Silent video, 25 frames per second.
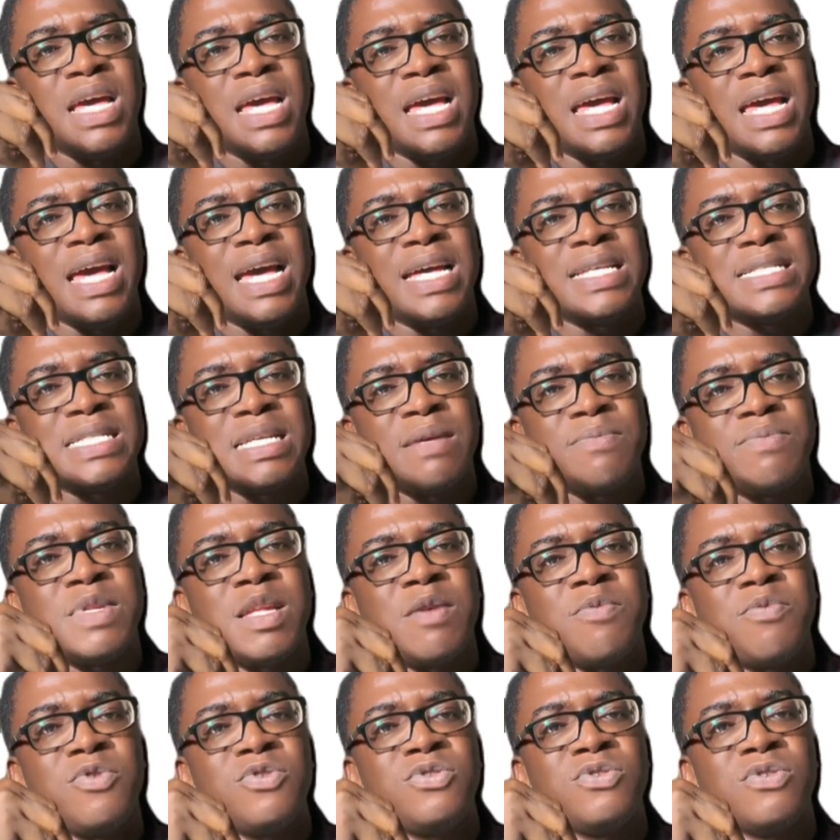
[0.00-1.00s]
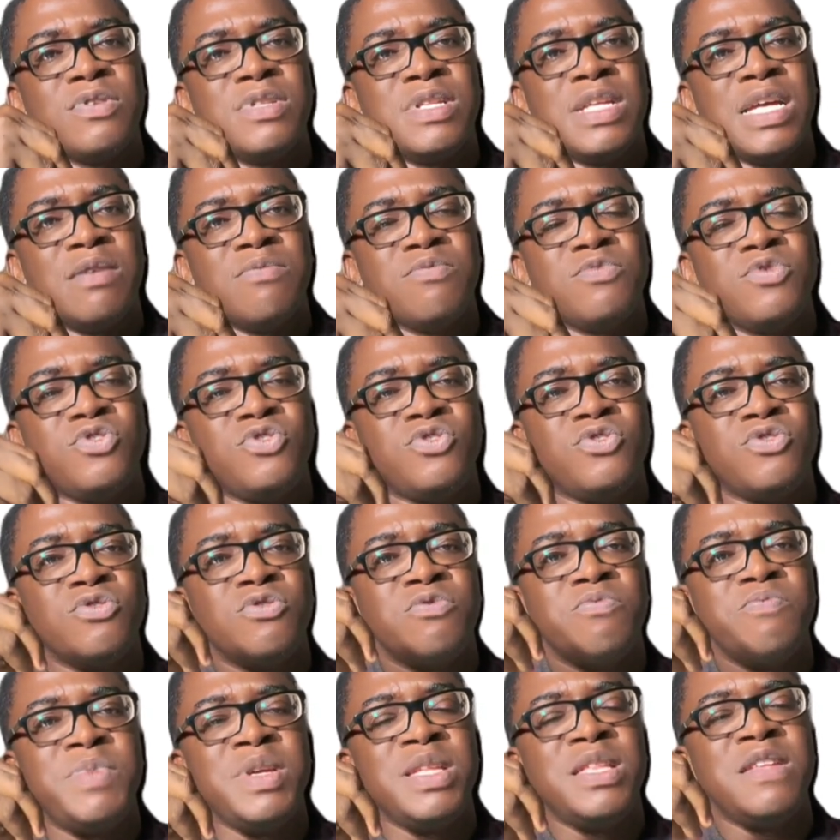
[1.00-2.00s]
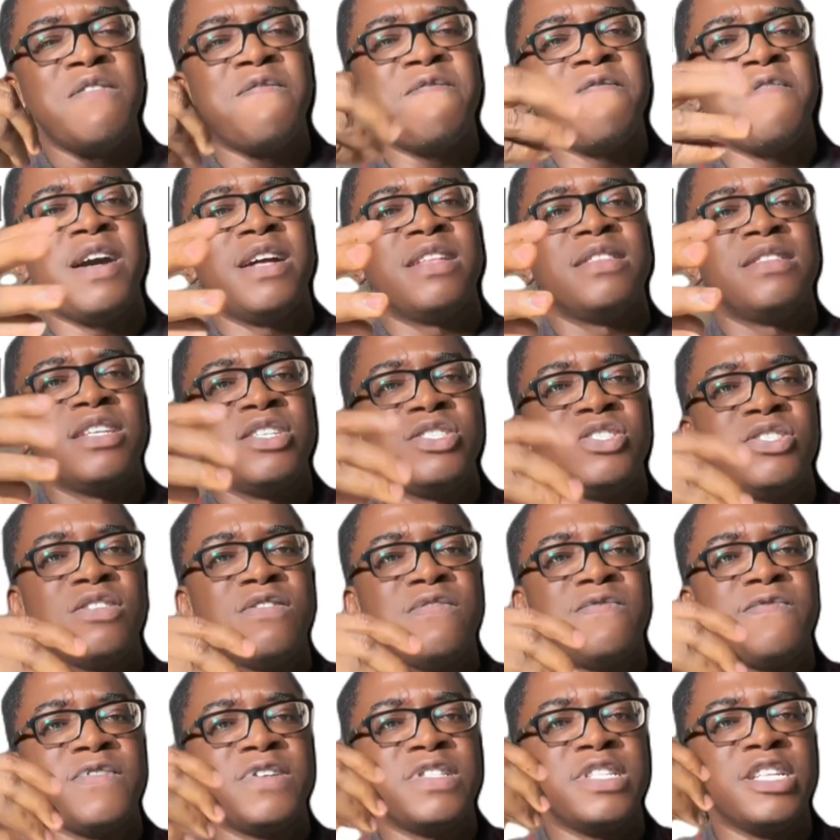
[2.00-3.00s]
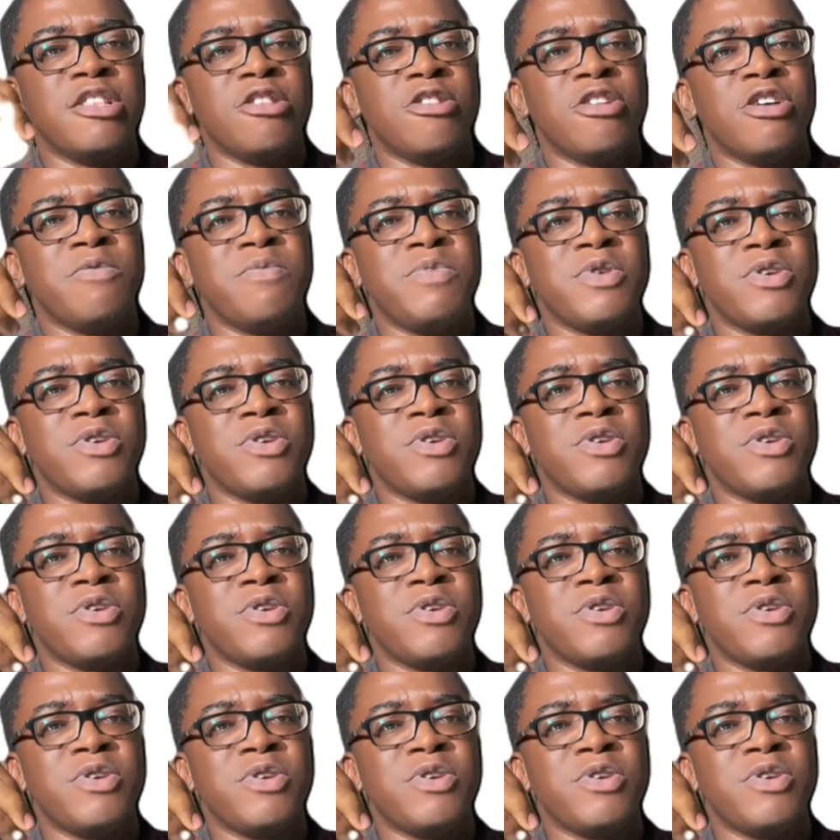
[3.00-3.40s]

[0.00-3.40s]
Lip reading: acceptable to them should be the foundation for the law,